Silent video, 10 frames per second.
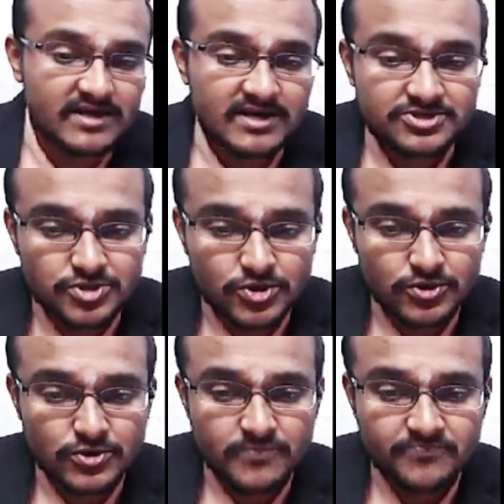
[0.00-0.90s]
So
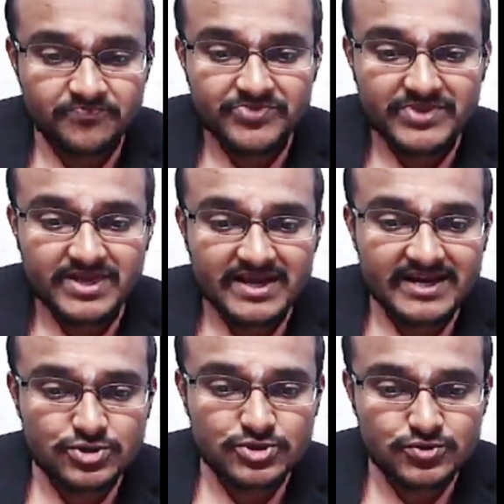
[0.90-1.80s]
in
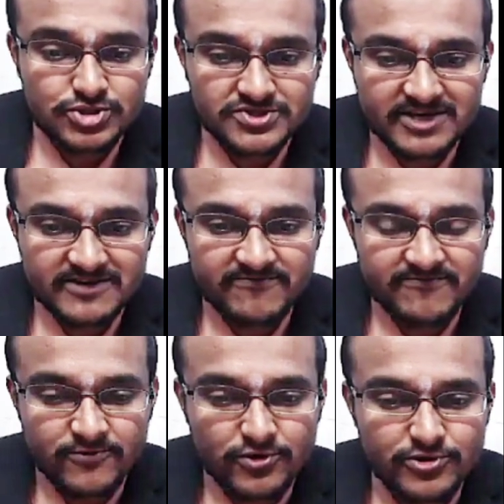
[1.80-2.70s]
2004
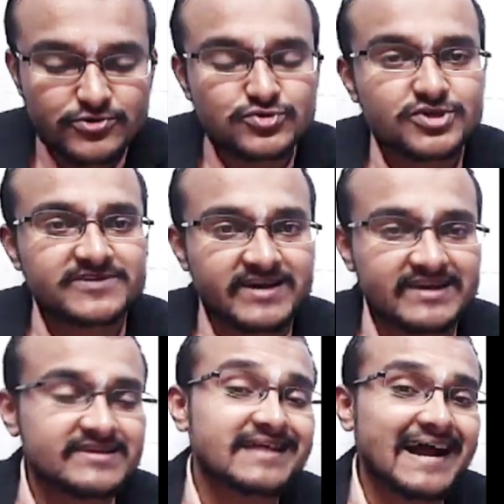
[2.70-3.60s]
to 2005,
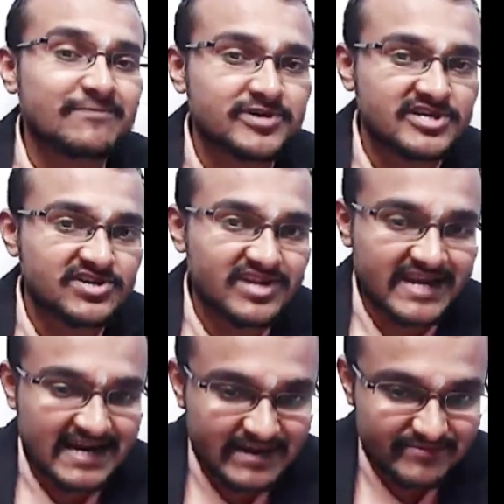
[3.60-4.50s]
in that particular
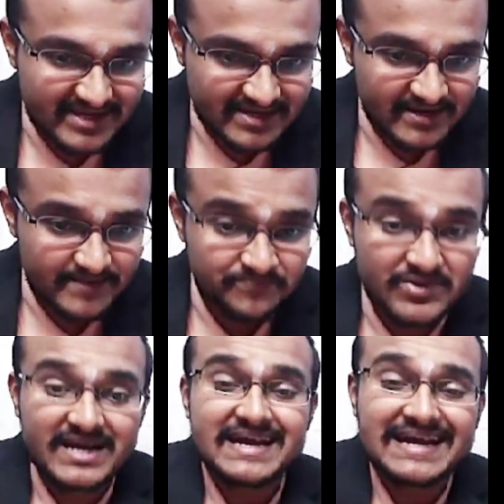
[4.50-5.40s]
academic year,
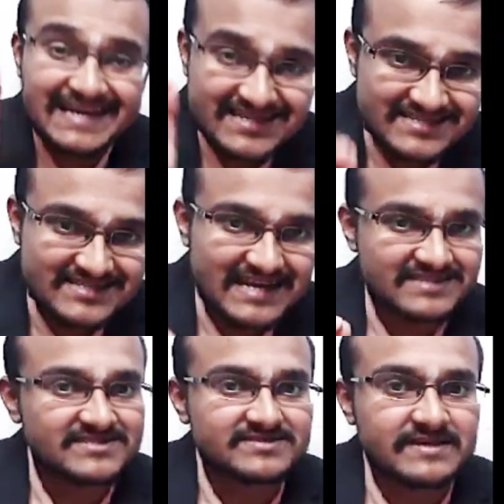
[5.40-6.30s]
in
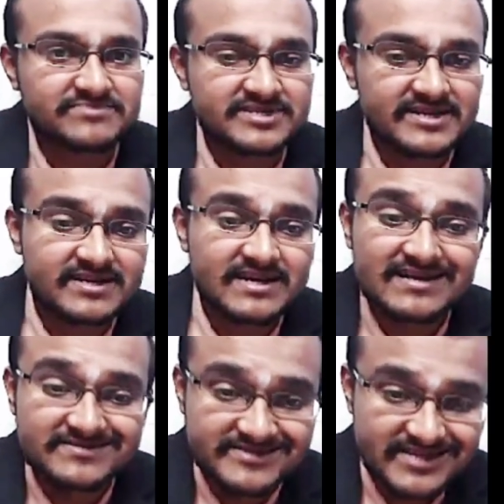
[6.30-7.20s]
science subject,
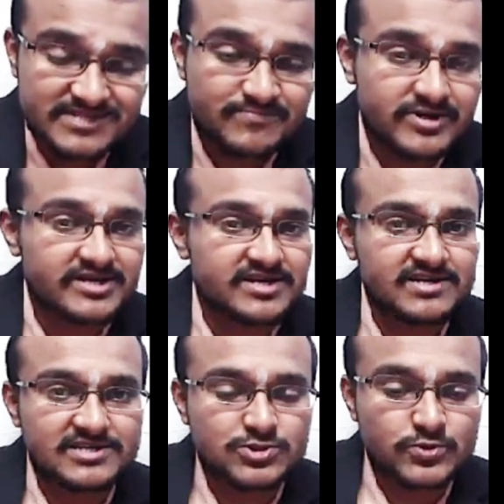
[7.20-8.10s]
this
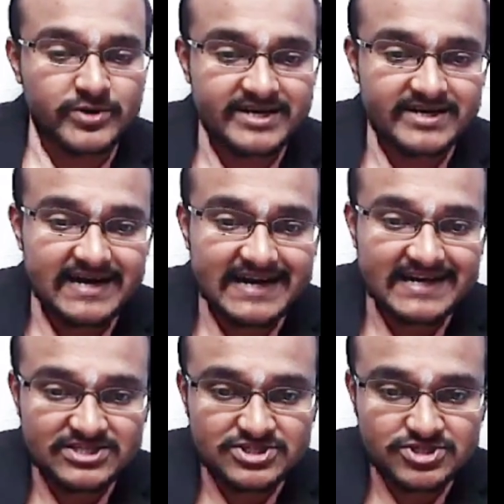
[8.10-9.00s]
particular student
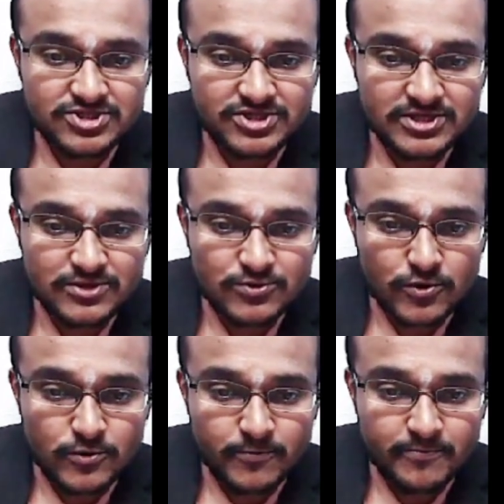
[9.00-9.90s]
actually
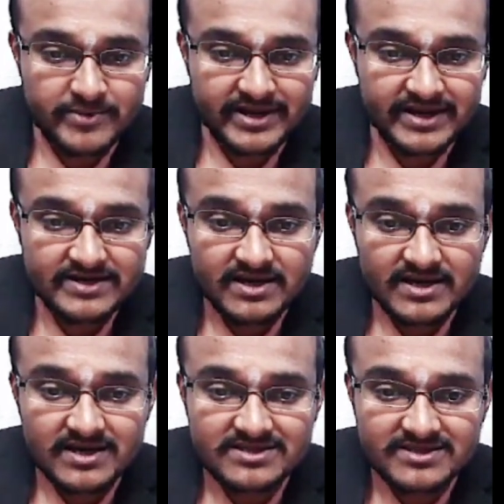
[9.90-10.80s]
obtained
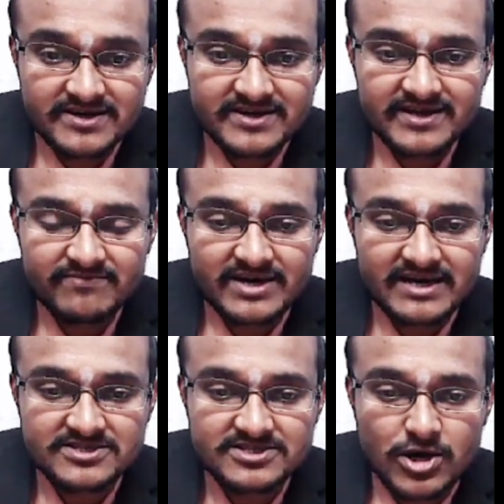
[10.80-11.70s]
30 marks
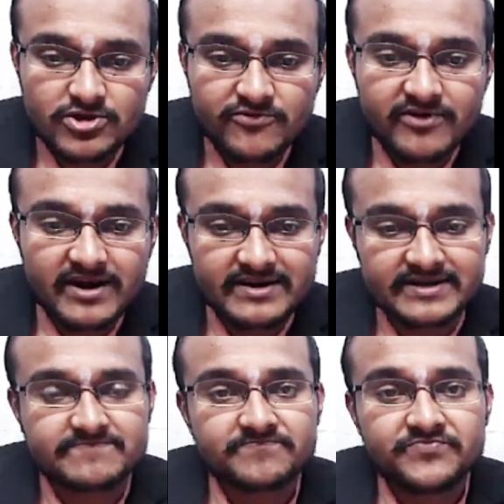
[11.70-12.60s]
out of 100.